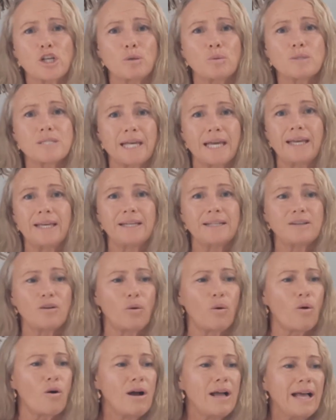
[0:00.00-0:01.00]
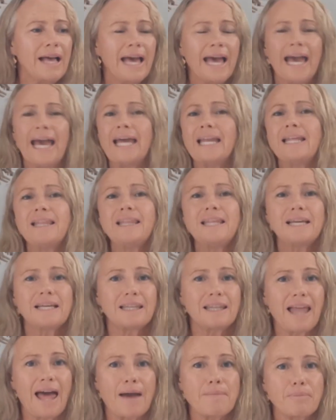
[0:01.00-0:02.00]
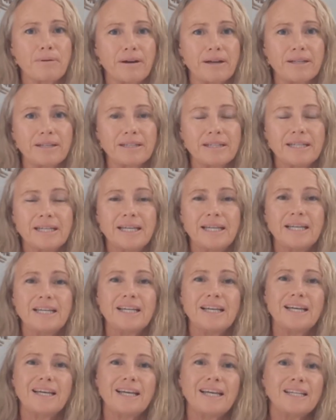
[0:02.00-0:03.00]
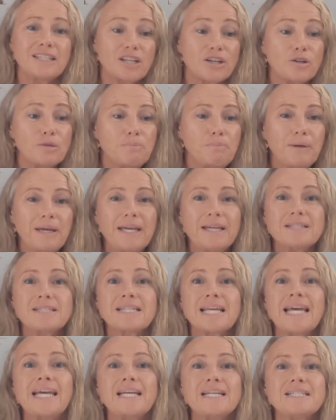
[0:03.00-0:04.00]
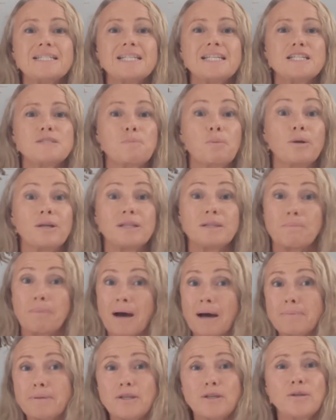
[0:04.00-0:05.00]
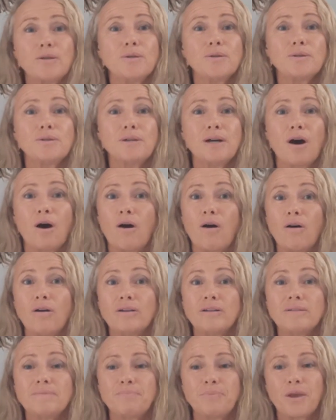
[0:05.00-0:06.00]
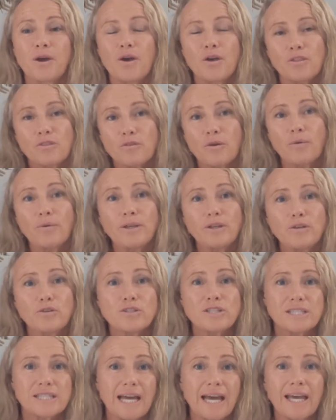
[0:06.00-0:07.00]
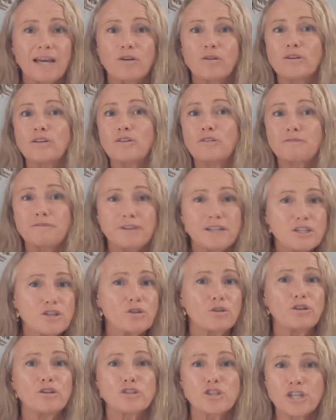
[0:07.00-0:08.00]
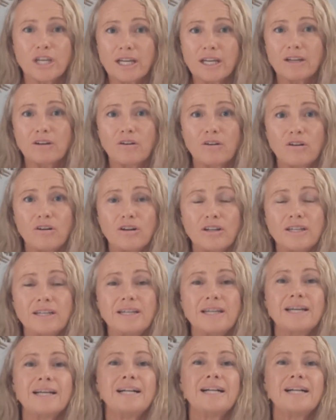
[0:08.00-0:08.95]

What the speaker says: cuisine or anything elaborate. It could be as easy as putting the barbecue on, throwing your steak or your fish or your chicken on,